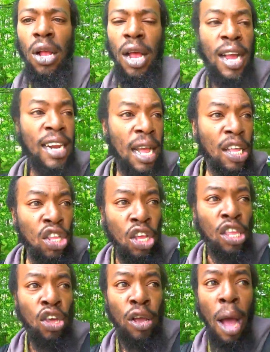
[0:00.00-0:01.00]

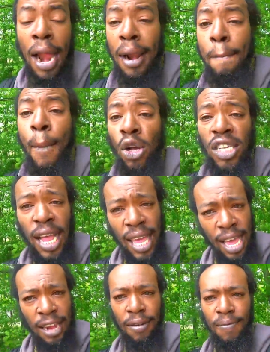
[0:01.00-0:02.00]
On the bus
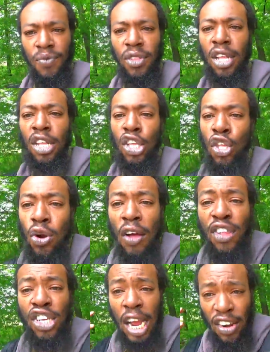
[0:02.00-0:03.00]
again, you don't have
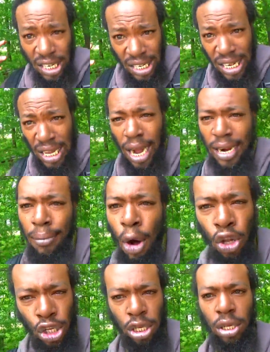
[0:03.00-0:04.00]
to try to sneak on the
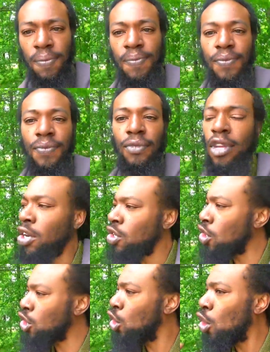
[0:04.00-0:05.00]
bus.
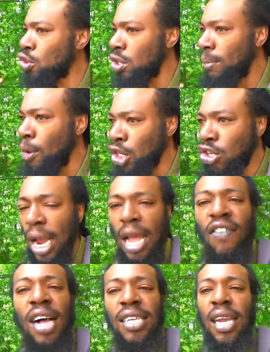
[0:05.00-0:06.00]
Just go to the bus driver
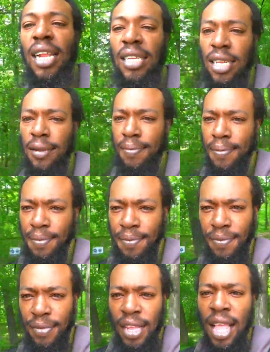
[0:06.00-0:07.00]
and say, listen,
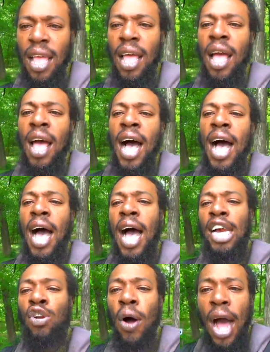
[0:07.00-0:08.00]
I
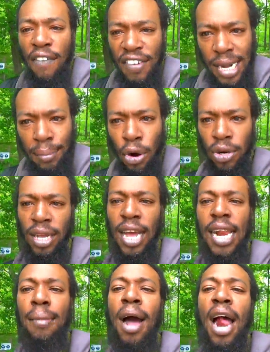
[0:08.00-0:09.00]
don't have any money
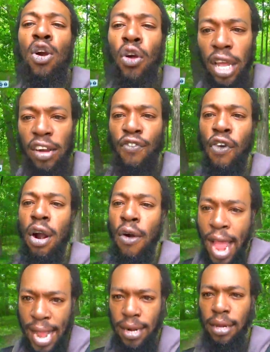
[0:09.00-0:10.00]
and I'm looking for a
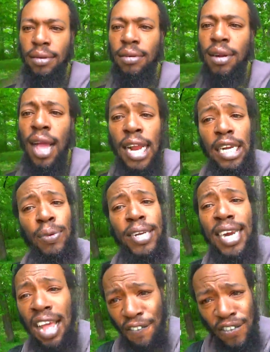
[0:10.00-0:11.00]
ride. And you would
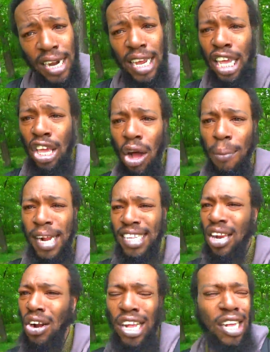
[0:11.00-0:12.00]
definitely give up. I
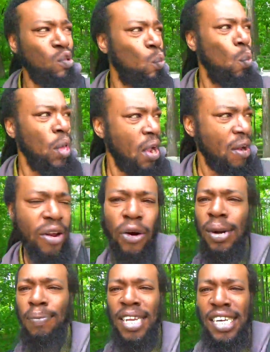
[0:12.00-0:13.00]
tell you, it's weird how
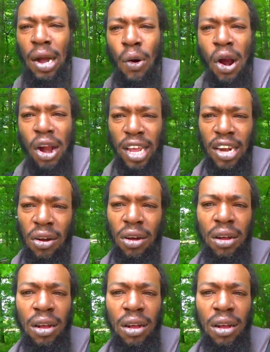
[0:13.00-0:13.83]
them thing they work, you know.